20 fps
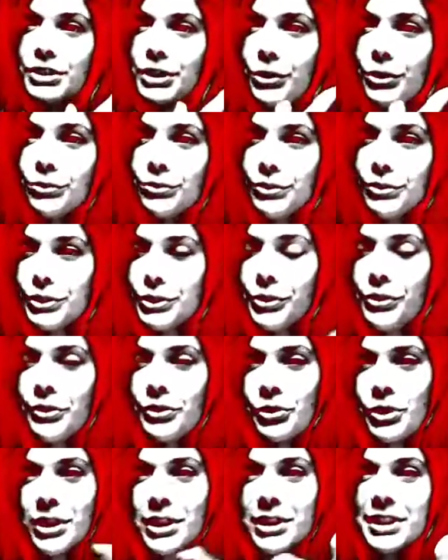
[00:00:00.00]
don't do
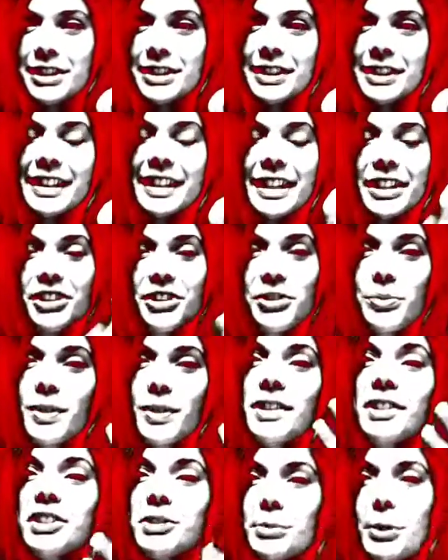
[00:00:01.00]
the drug dealing, they just
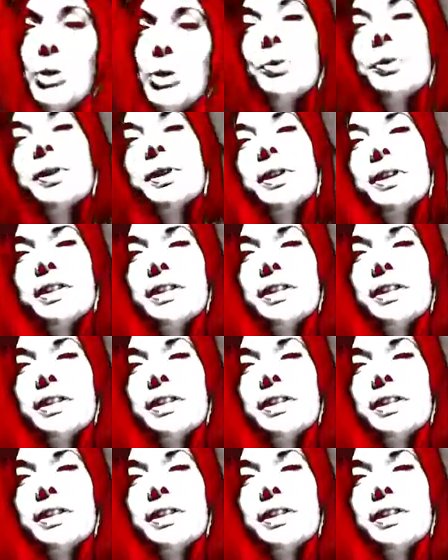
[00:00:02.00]
want to smoke.